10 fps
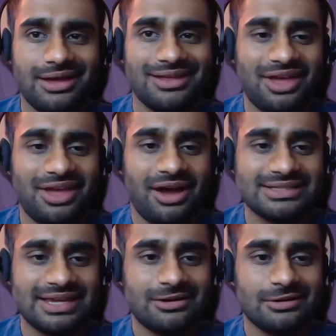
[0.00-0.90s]
the
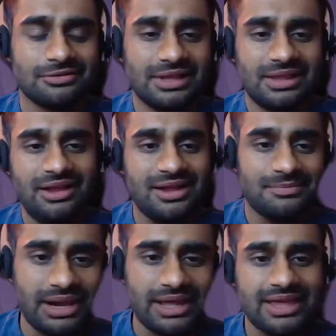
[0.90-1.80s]
idea of uh,
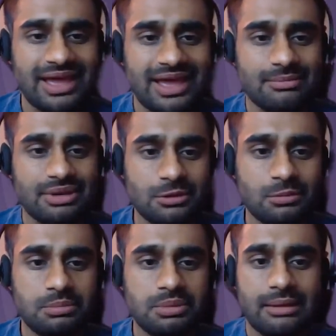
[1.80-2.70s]
play a game and you
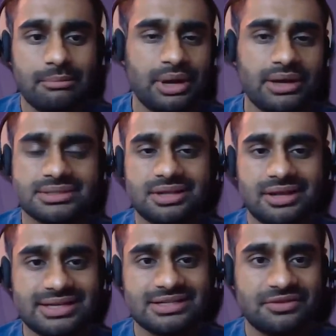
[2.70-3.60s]
get personal
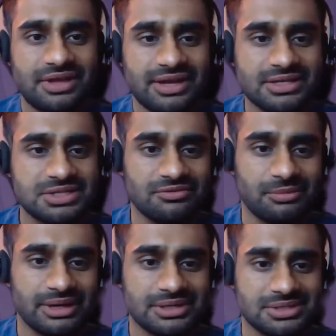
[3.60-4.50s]
identification
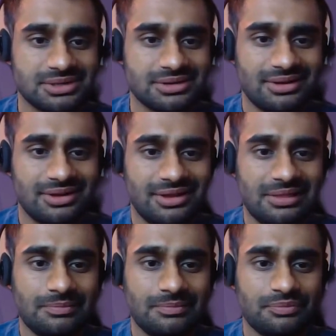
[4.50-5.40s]
information
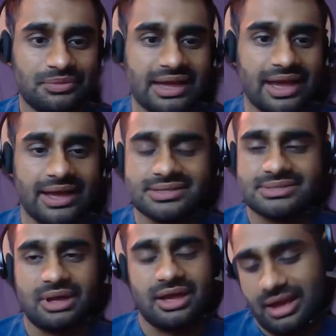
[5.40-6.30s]
as
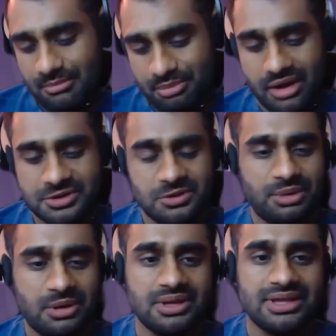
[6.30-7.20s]
part of your
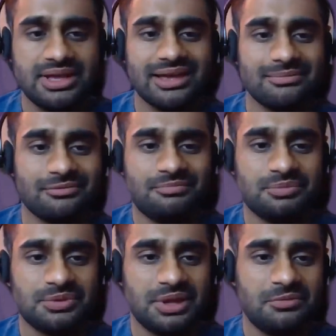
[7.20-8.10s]
poker game no
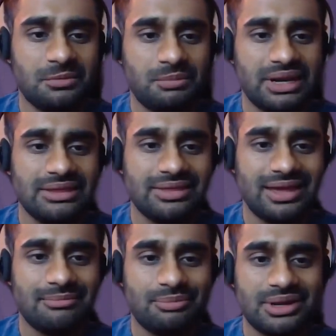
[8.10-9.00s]
hmm. real money there,
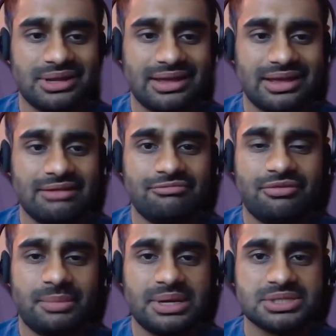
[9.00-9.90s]
but
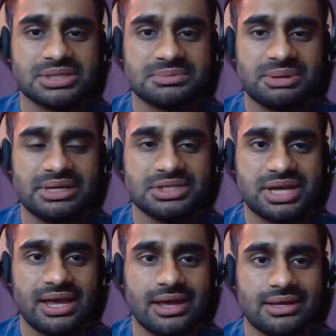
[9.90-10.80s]
information is being
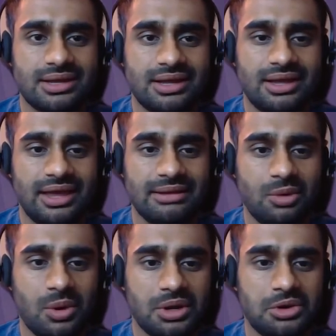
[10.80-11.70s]
shared in more
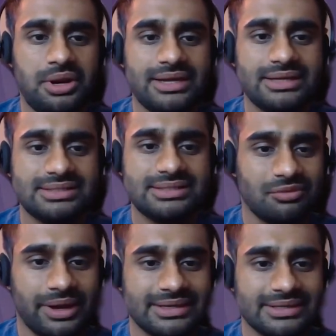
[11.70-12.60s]
creative ways.